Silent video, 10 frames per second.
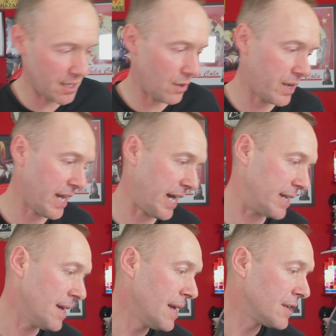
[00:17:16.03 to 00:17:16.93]
Okay,
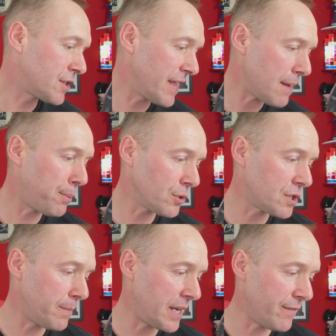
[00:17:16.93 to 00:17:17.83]
so that puts a
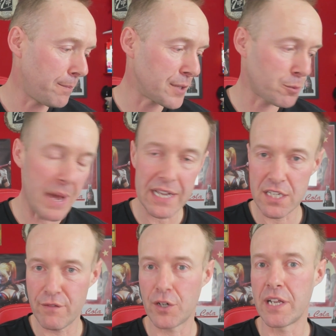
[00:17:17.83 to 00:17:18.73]
bit of a
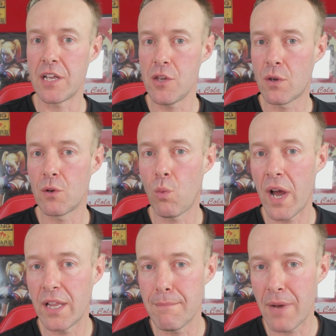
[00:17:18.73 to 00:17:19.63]
perspective on it, and you can
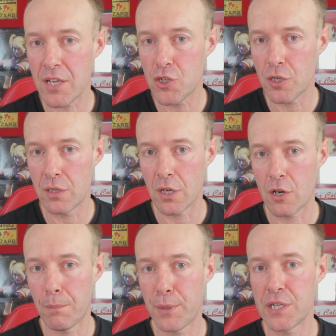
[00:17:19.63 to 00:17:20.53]
well imagine that
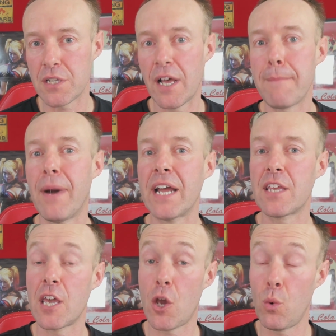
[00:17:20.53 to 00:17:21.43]
companies like
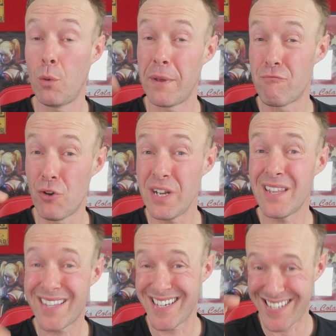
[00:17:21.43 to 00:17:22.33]
MindGeek, who will be
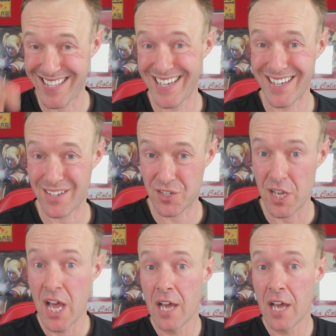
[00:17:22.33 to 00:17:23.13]
running these things,